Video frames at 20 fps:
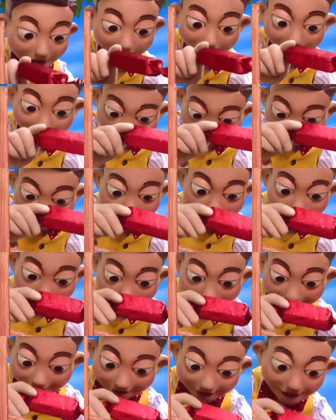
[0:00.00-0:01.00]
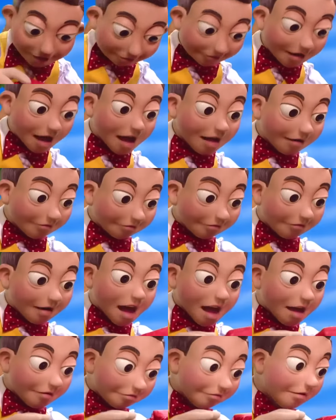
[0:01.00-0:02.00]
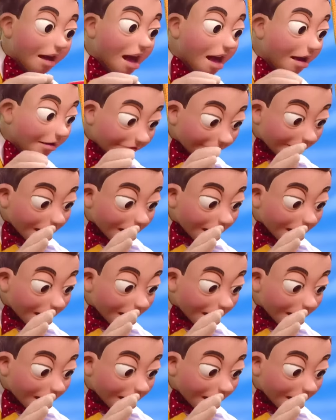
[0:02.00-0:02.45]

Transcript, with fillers: you can have this candy.